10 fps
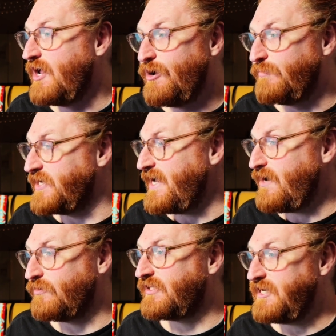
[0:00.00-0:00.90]
But
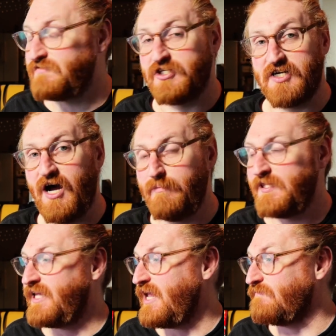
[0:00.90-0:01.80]
now they have just upped the
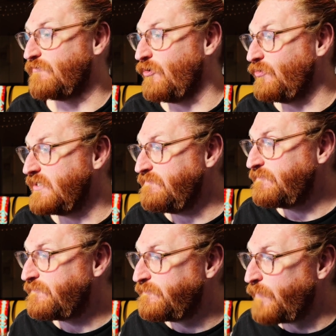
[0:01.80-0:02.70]
game for only
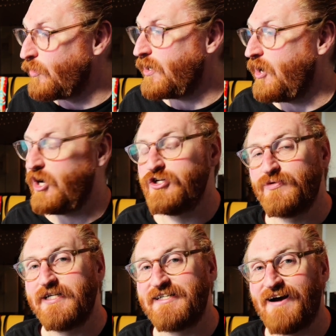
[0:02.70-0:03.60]

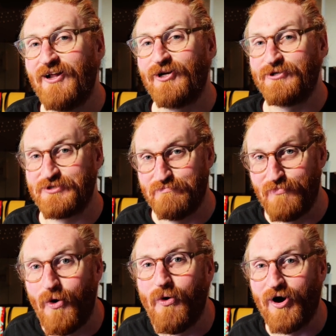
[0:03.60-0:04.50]
$400
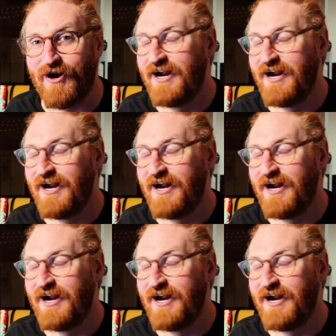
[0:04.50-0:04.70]
more.